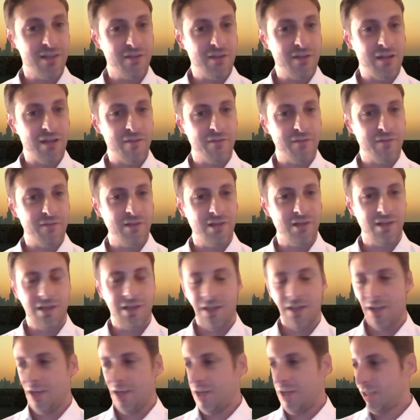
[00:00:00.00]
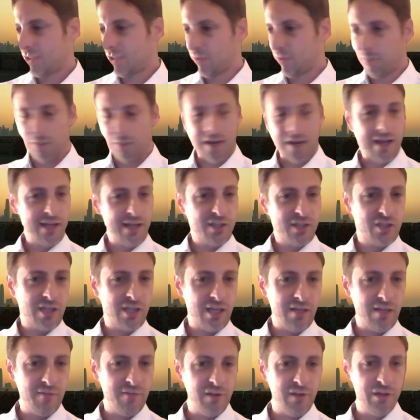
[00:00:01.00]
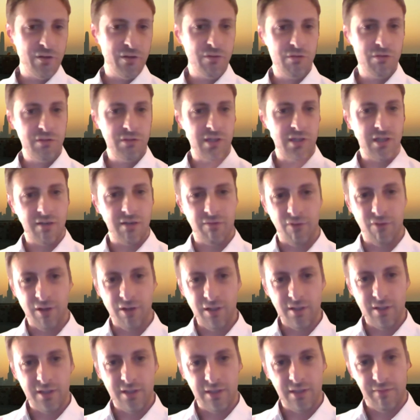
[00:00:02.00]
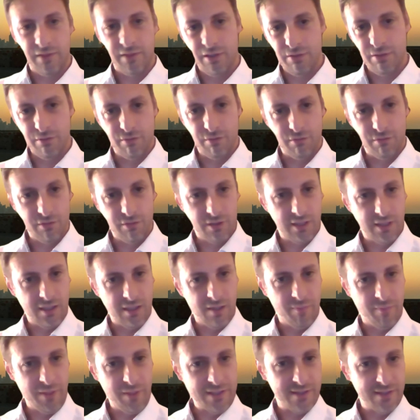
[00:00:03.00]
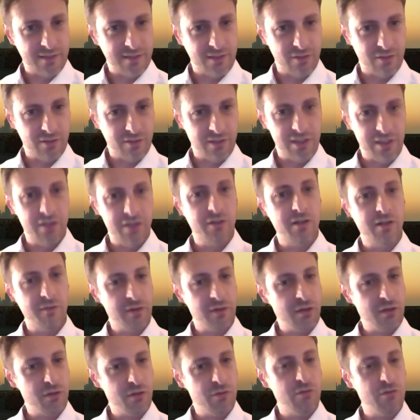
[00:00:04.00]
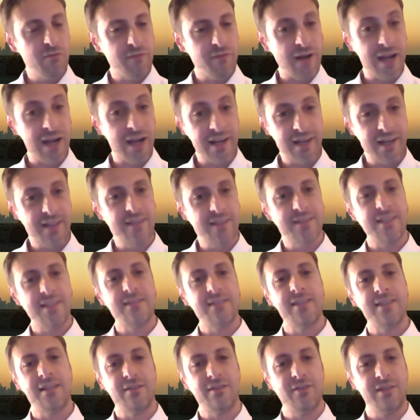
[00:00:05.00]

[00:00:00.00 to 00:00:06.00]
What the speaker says: You have the supply chain view, the quality view, the business continuity view, finance, etc.,